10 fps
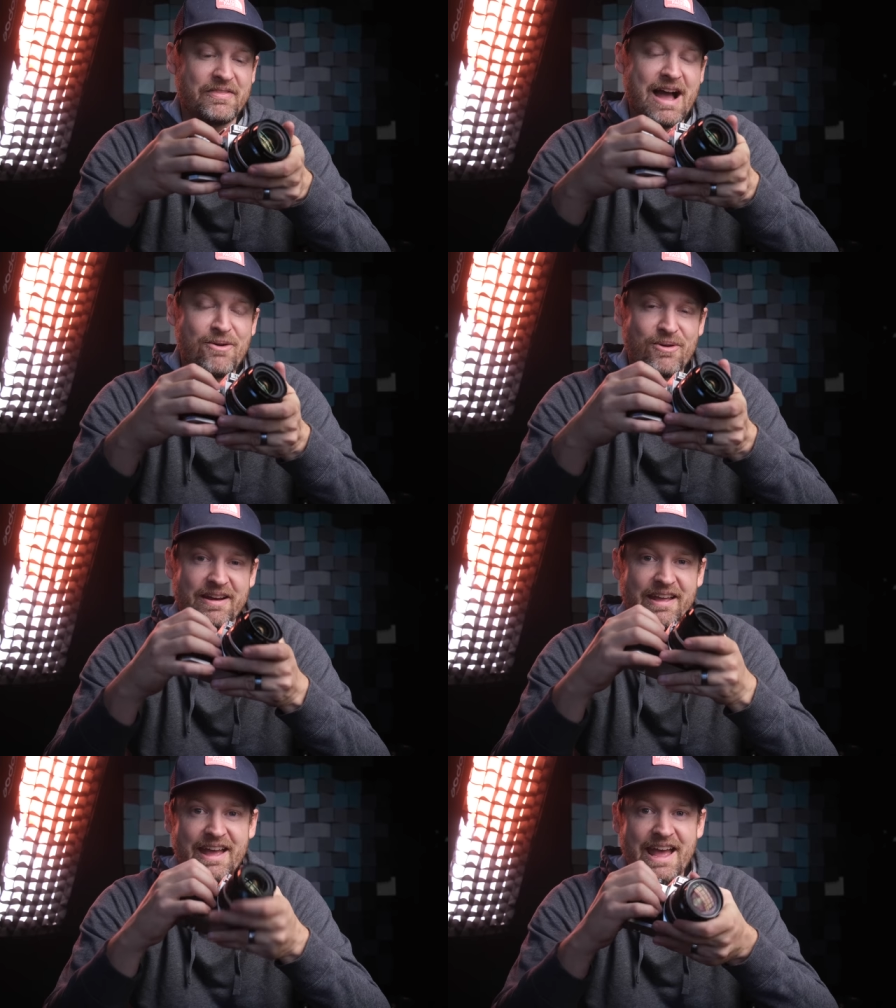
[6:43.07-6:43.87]
that
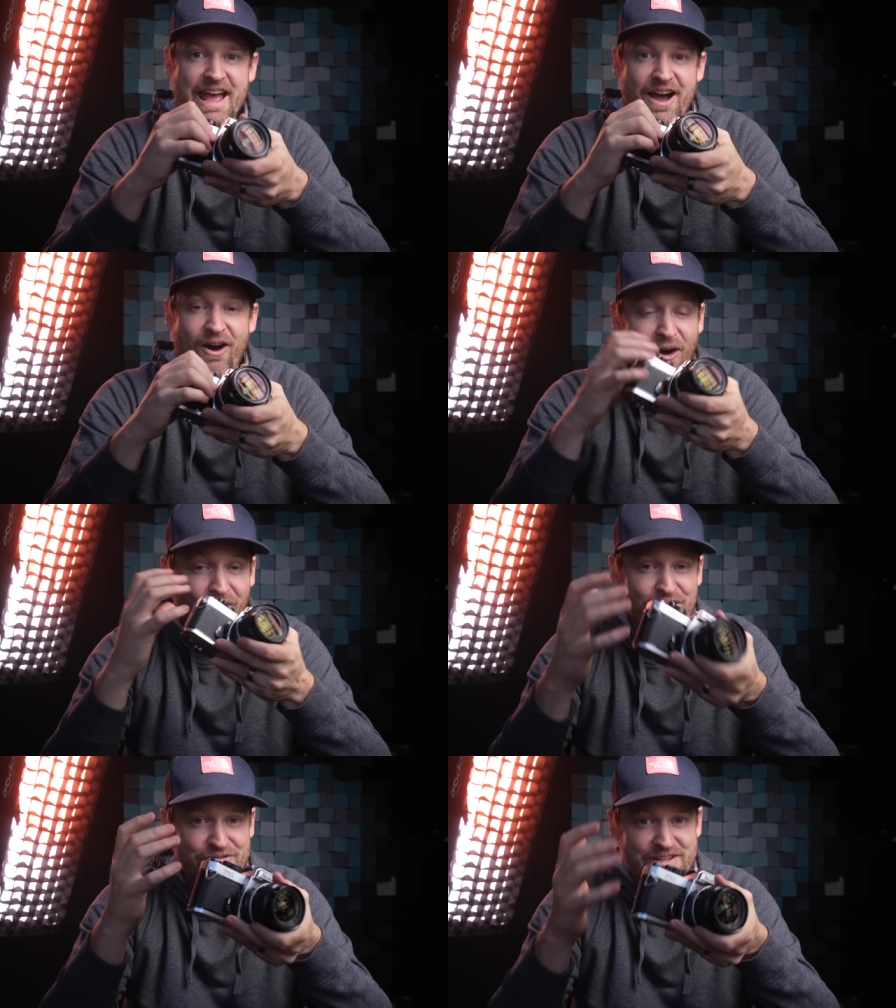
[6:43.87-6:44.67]
one
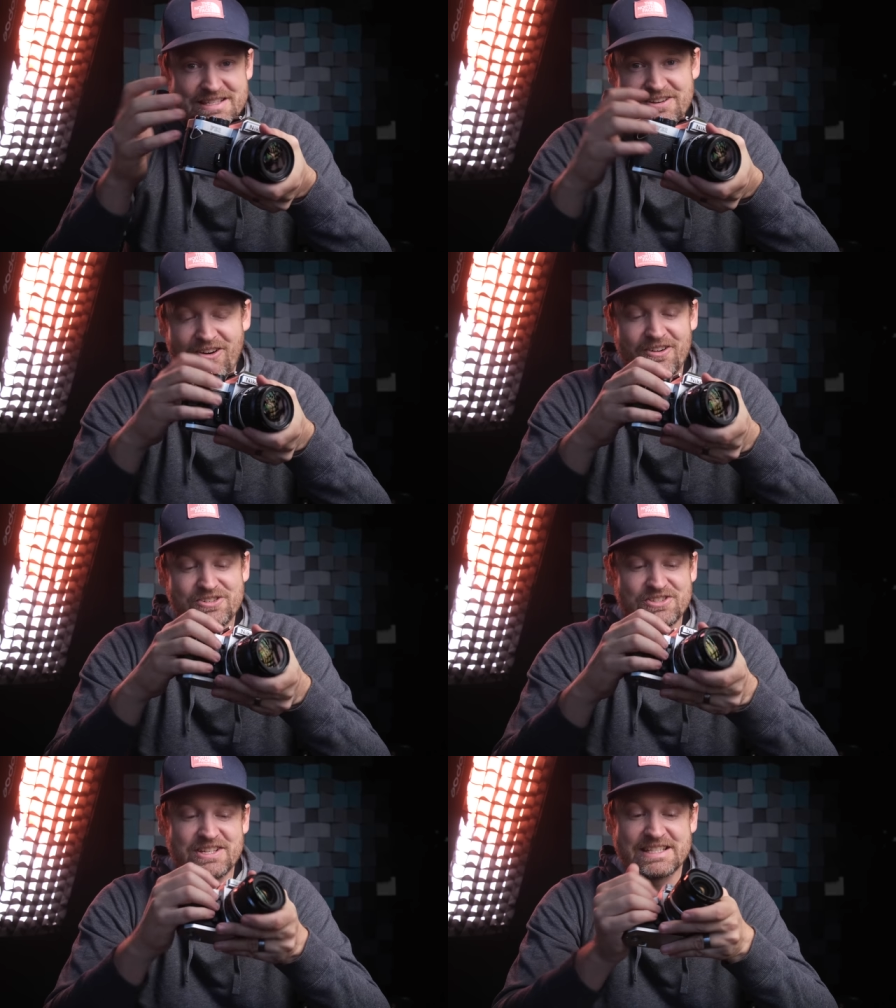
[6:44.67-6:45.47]
all of these are
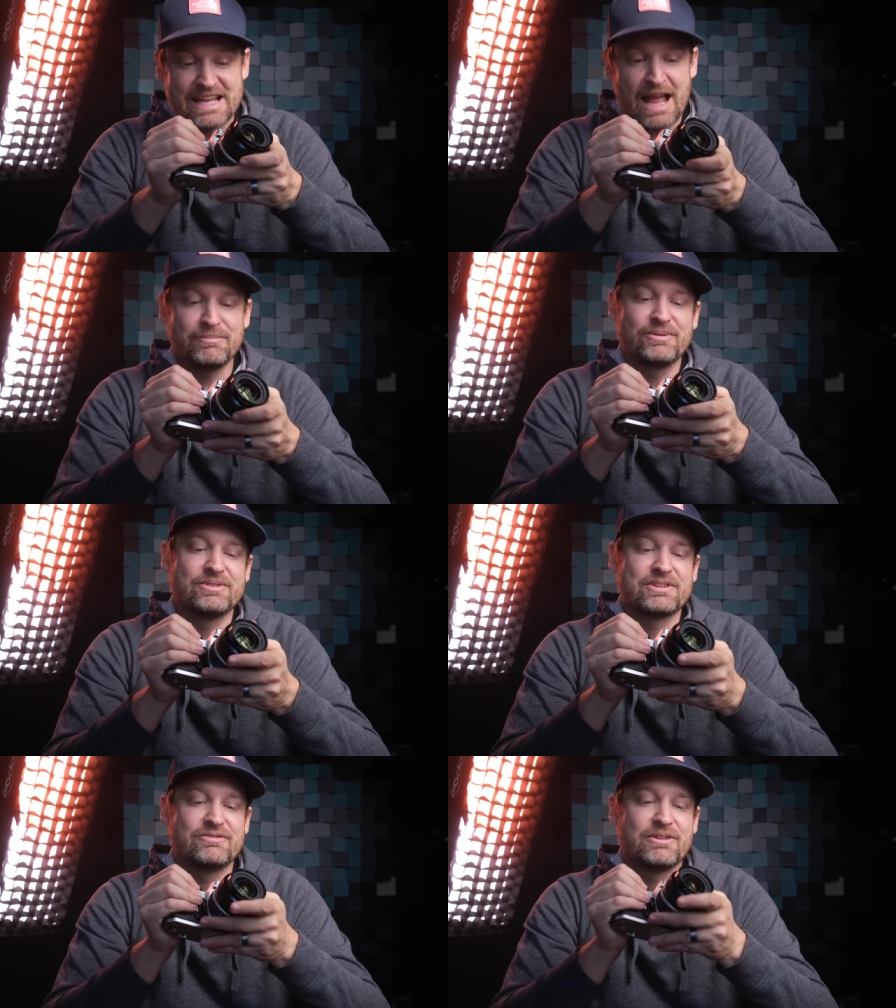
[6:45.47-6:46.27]
just
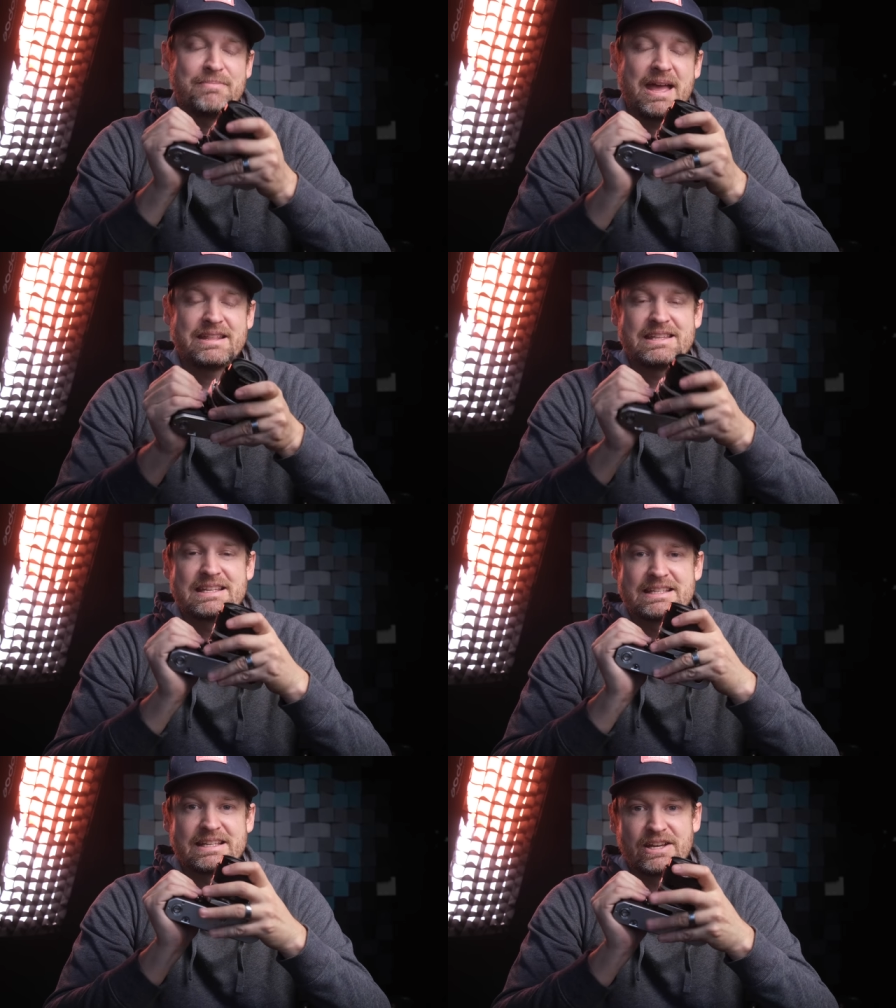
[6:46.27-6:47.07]
examples of the many
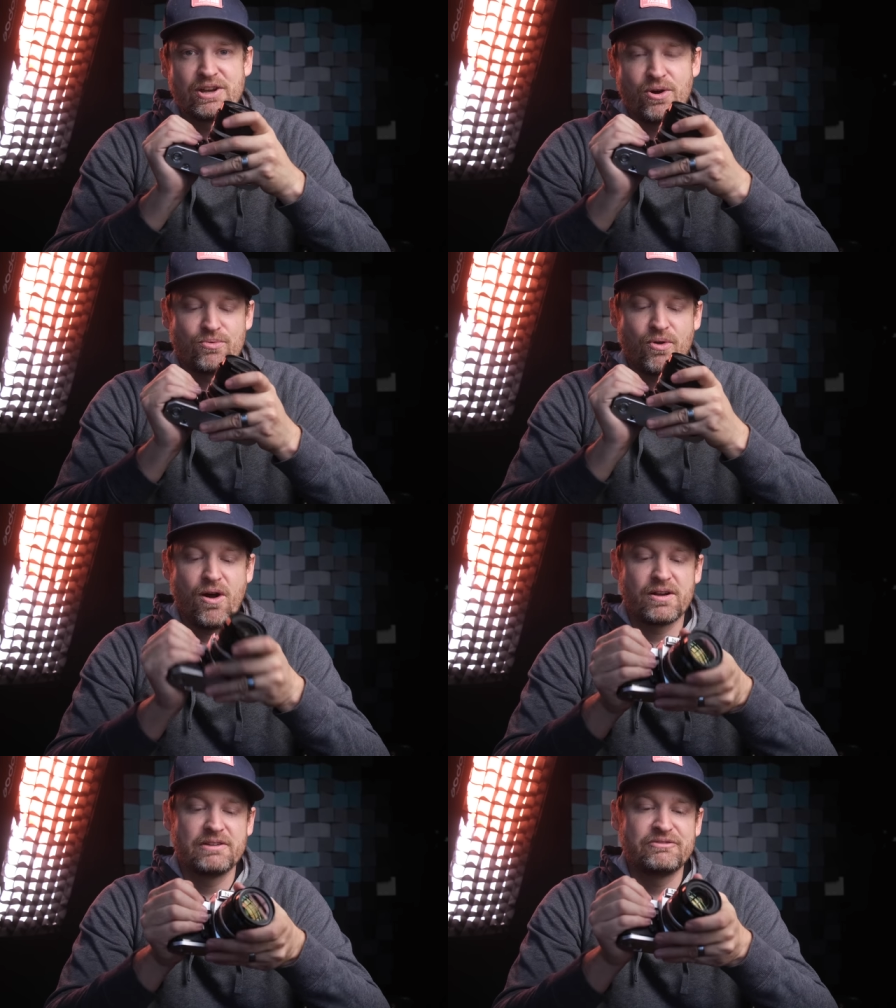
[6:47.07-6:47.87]
things that can go
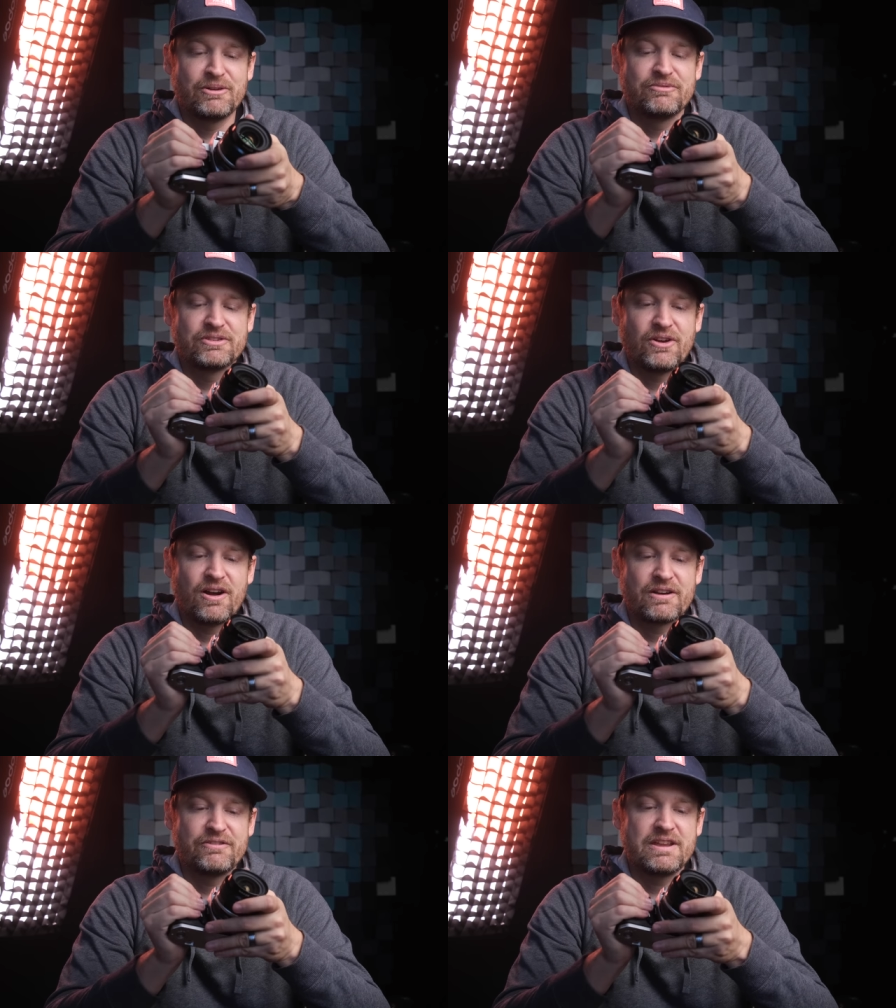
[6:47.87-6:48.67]
wrong in film
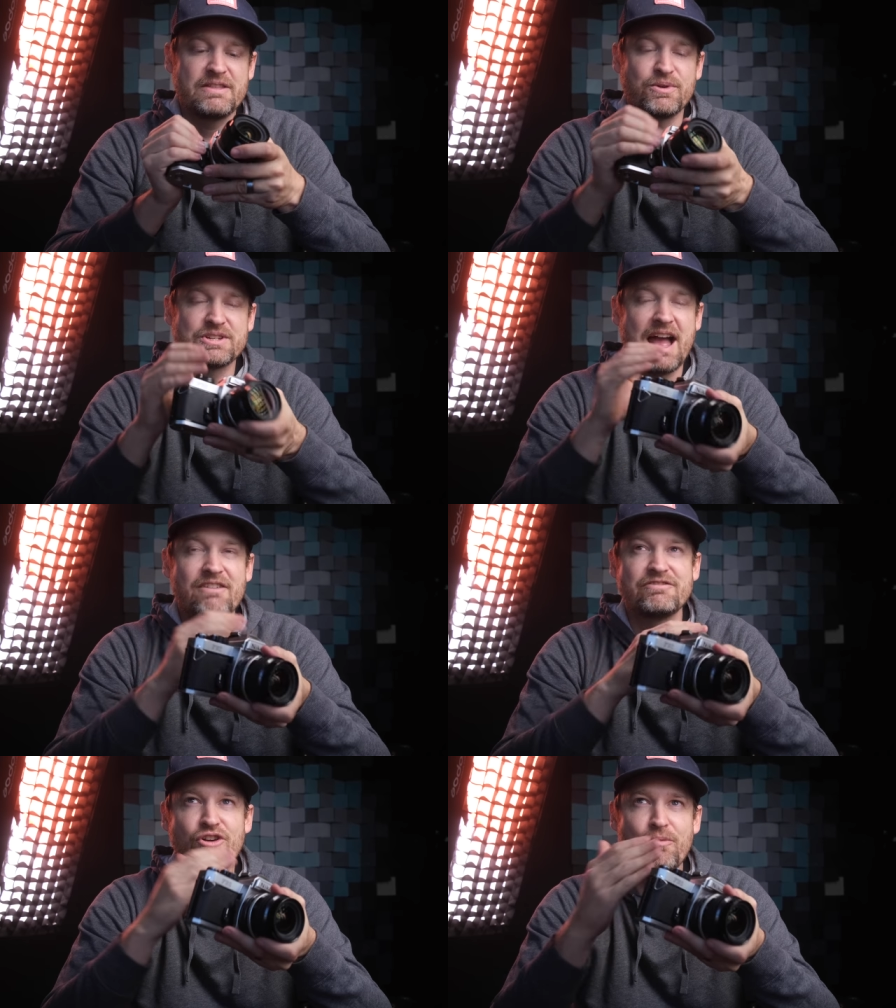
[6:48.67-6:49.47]
photography, which
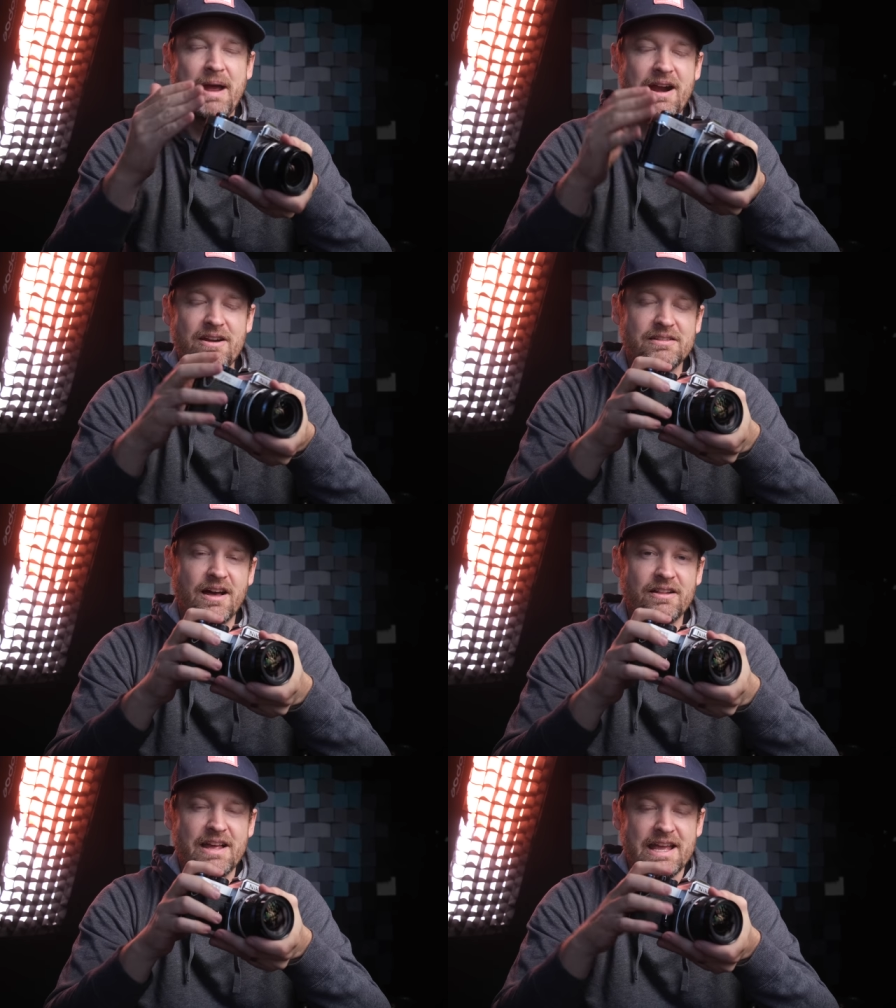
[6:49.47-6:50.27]
have no
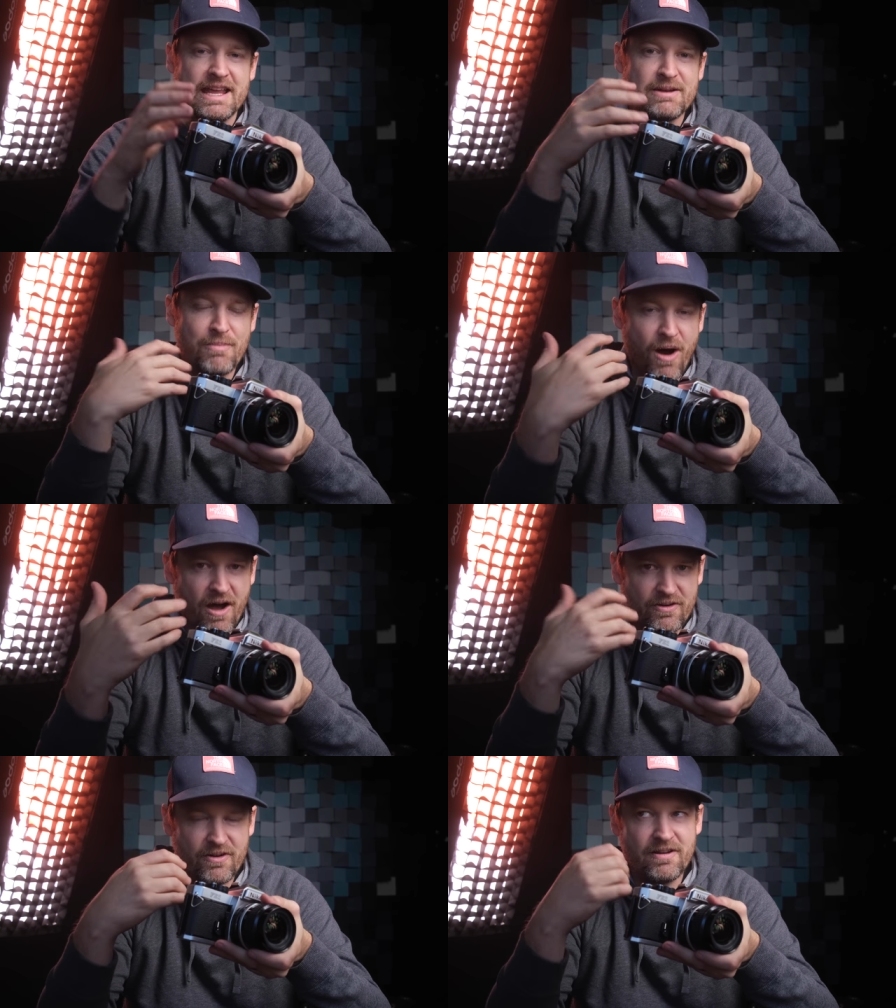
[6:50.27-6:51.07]
parallel in
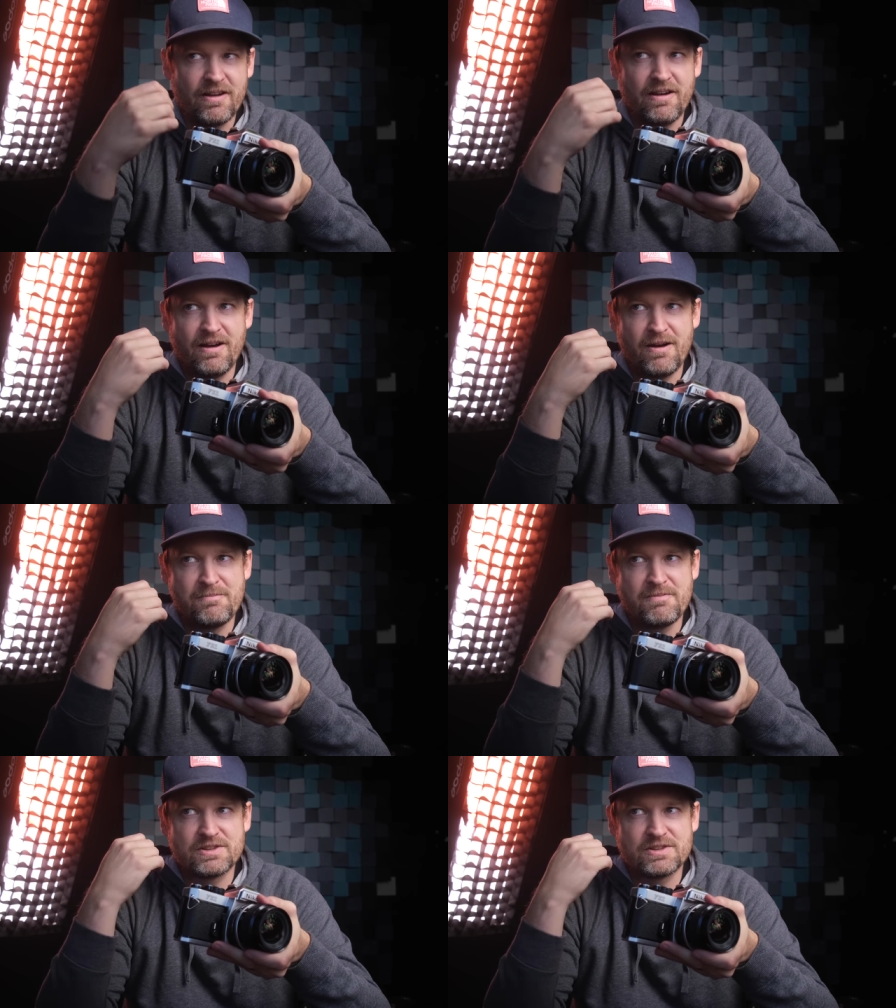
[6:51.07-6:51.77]
modern um,